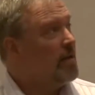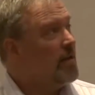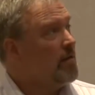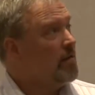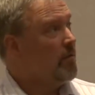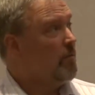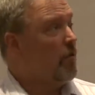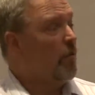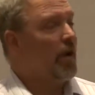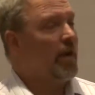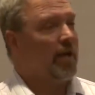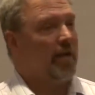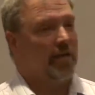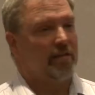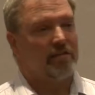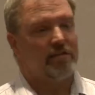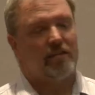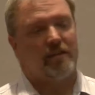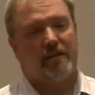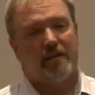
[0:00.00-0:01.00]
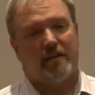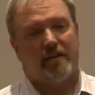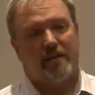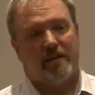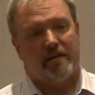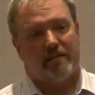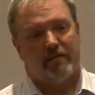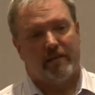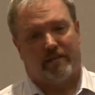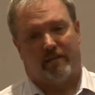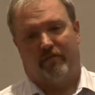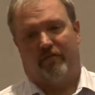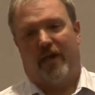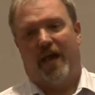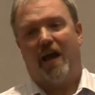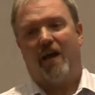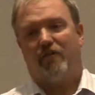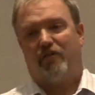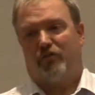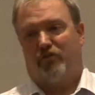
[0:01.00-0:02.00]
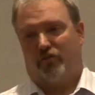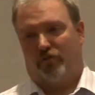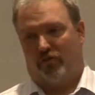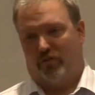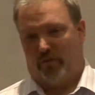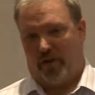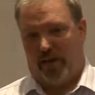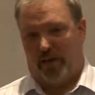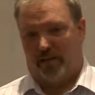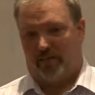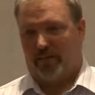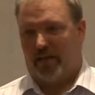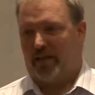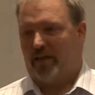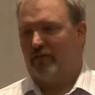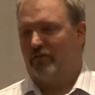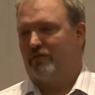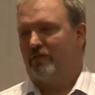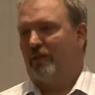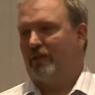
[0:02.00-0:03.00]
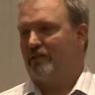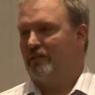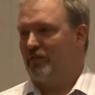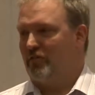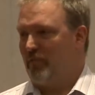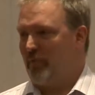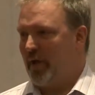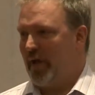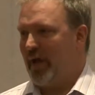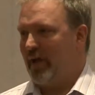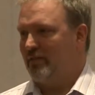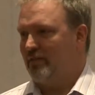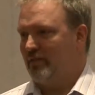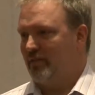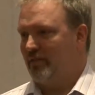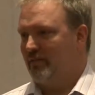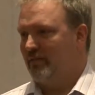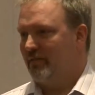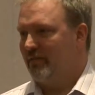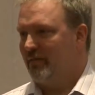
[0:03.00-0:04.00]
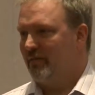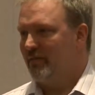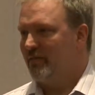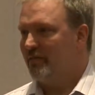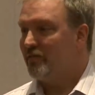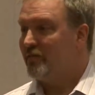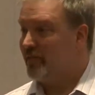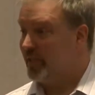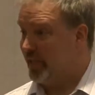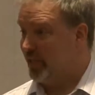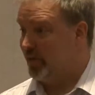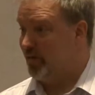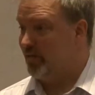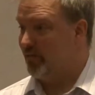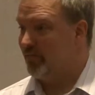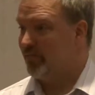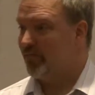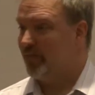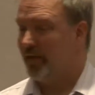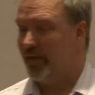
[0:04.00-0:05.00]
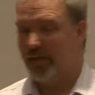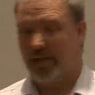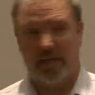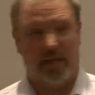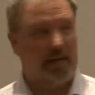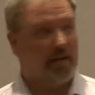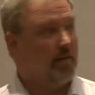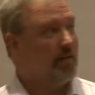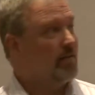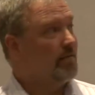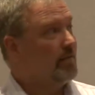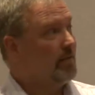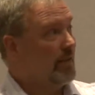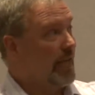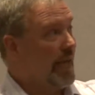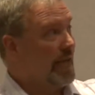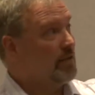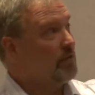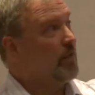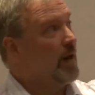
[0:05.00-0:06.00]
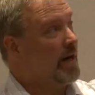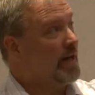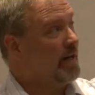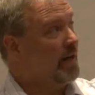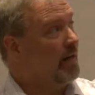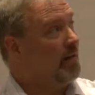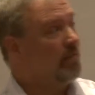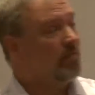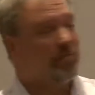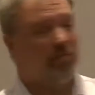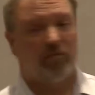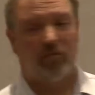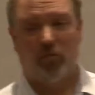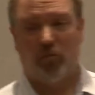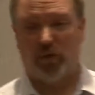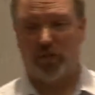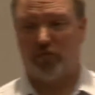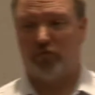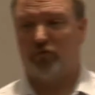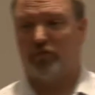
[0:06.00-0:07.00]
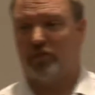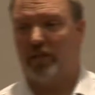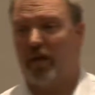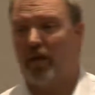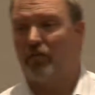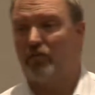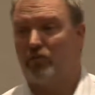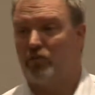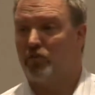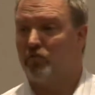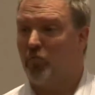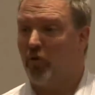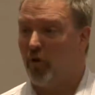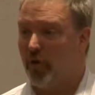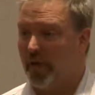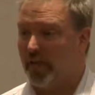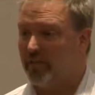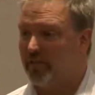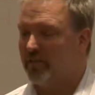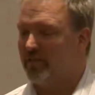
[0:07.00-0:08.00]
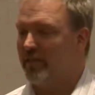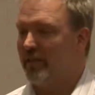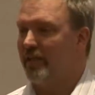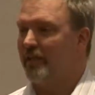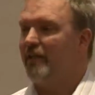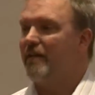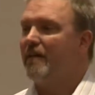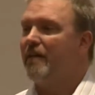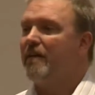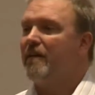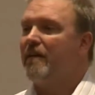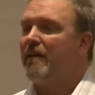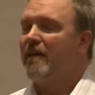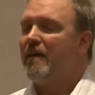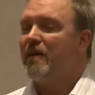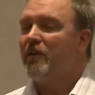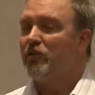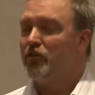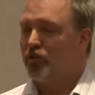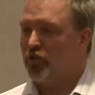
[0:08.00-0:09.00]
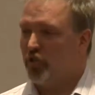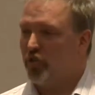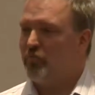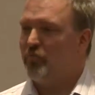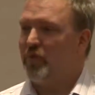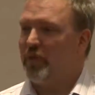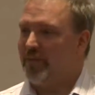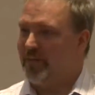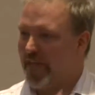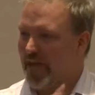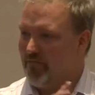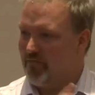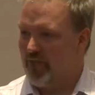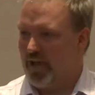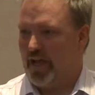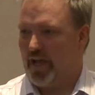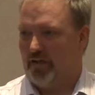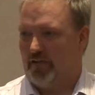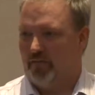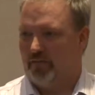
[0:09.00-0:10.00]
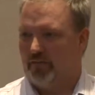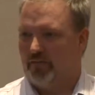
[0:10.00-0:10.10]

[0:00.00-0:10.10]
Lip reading: The point is that the value you create, that intersection of the passion, skill, and need, lies right here. What you sell as a small agency should be that value.